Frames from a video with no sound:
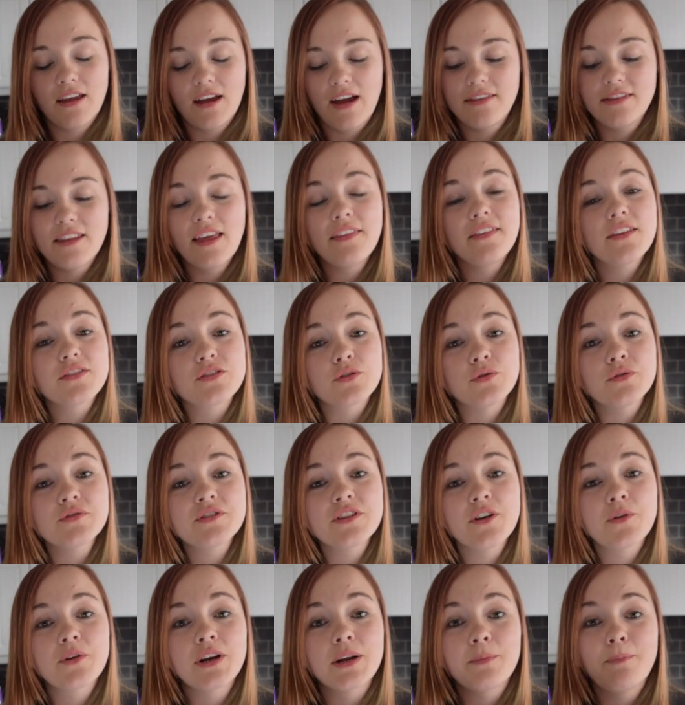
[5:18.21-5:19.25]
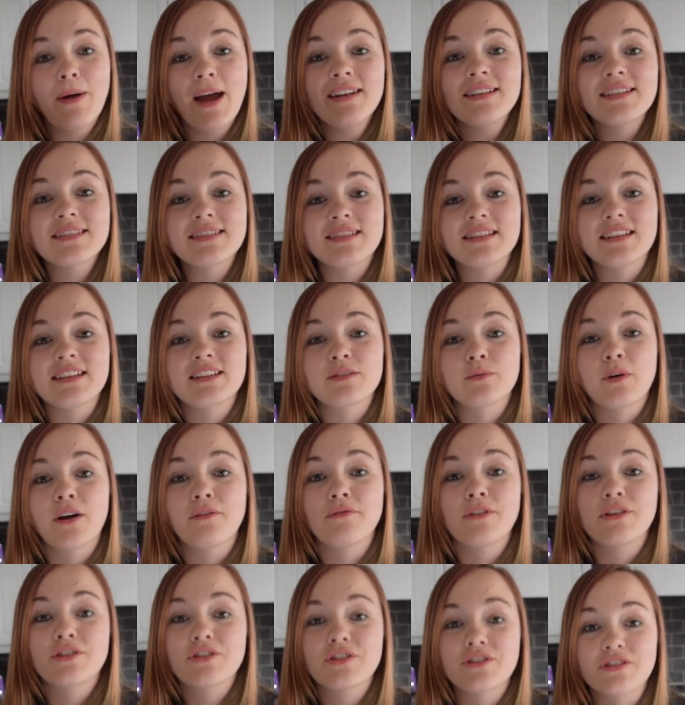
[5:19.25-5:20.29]
And then there's also an appendices where
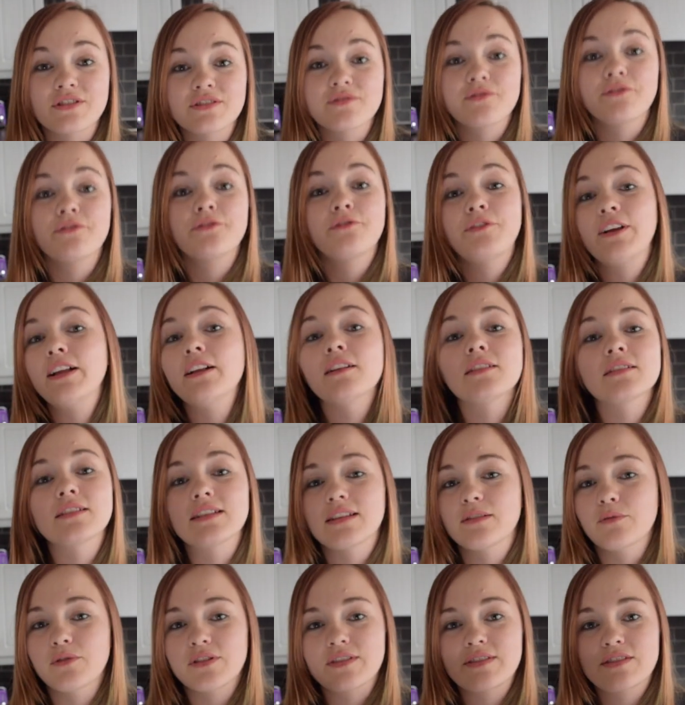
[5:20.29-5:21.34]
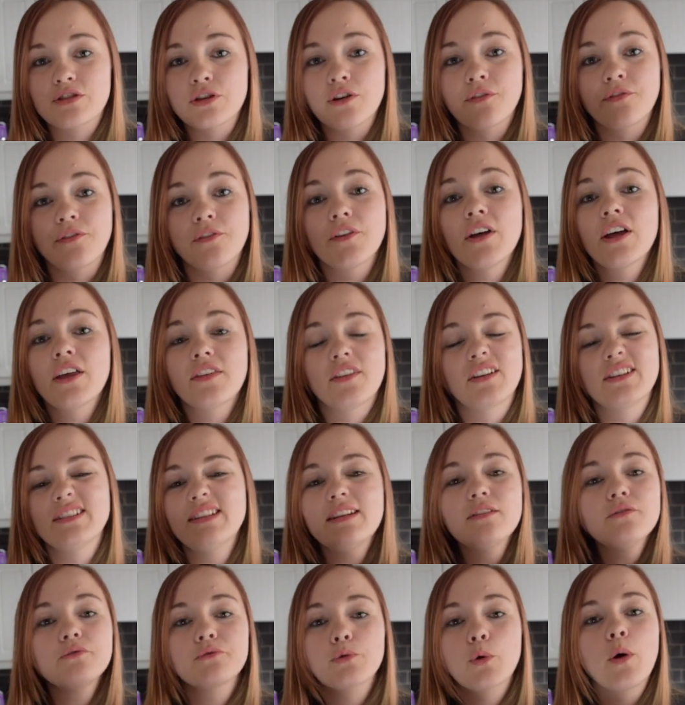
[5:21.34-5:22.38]
Richard has filled it with stuff that
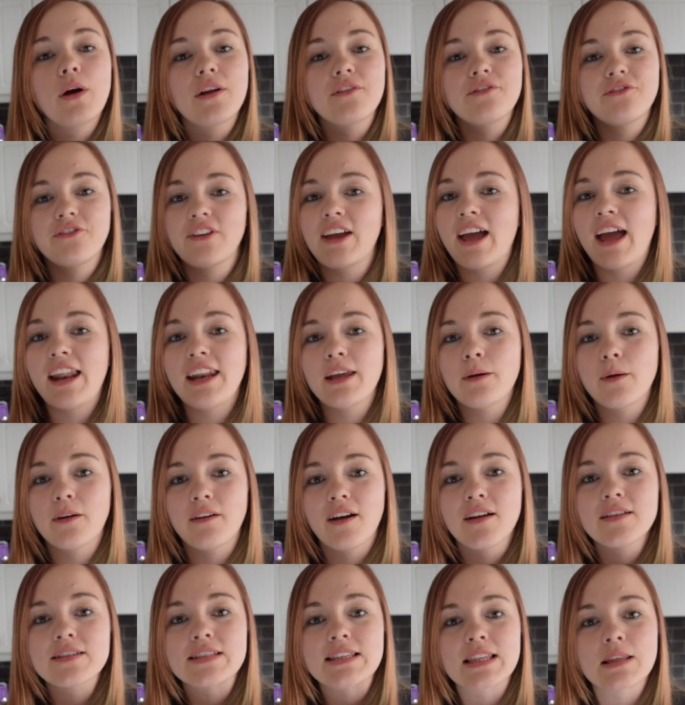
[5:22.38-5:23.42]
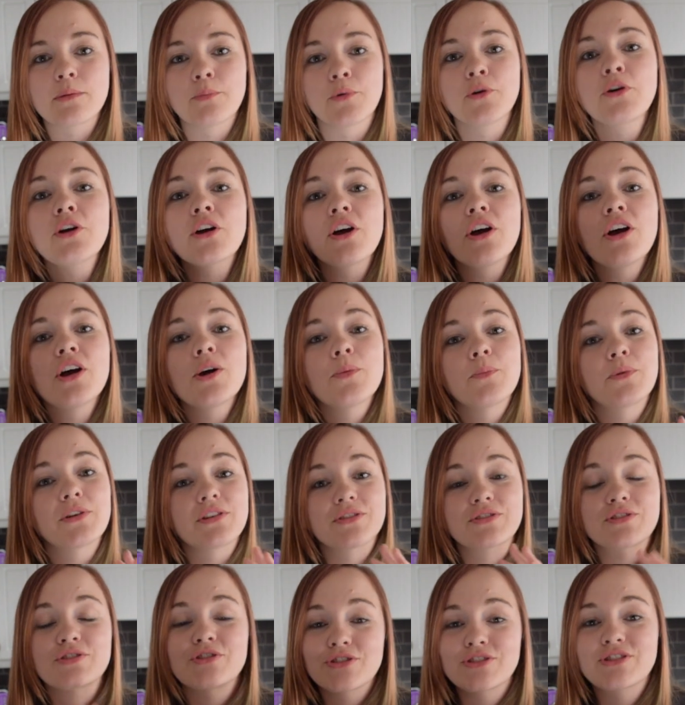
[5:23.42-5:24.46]
didn't quite fit anywhere else in the book, but
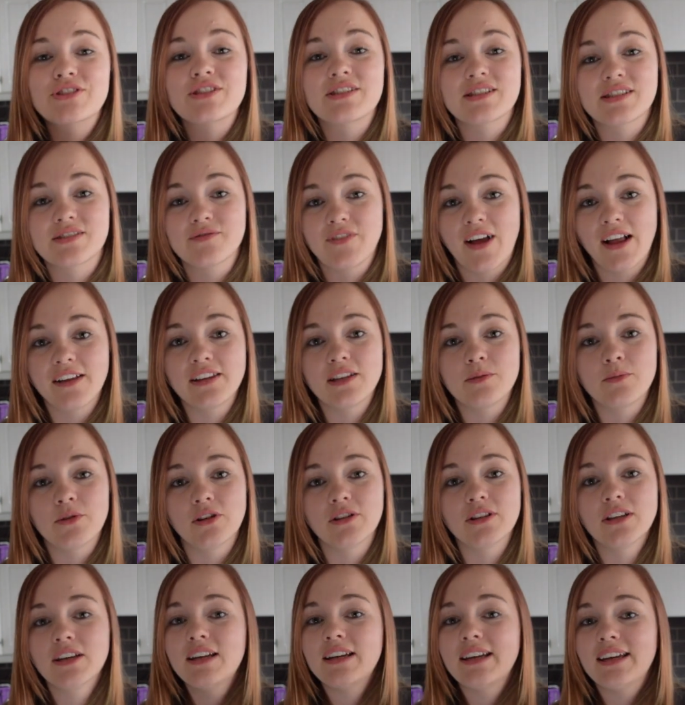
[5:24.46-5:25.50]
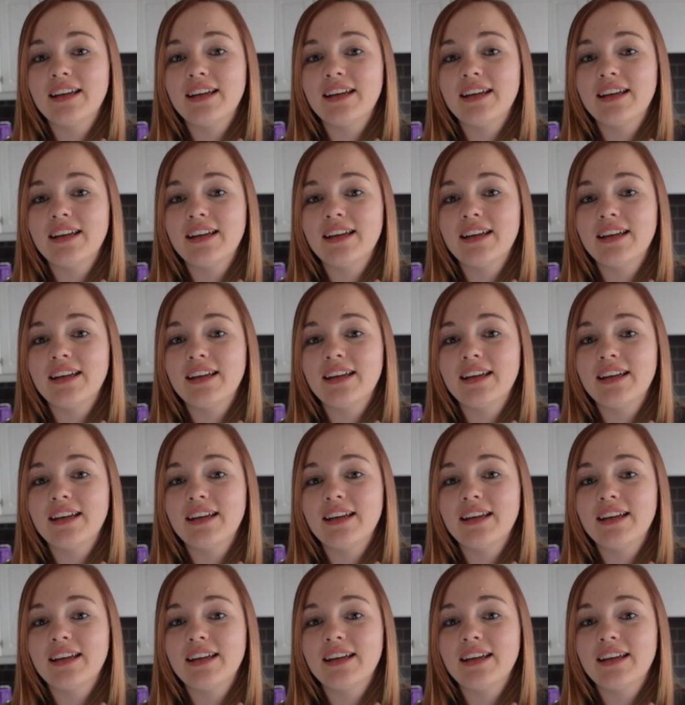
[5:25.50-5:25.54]
is just as valuable.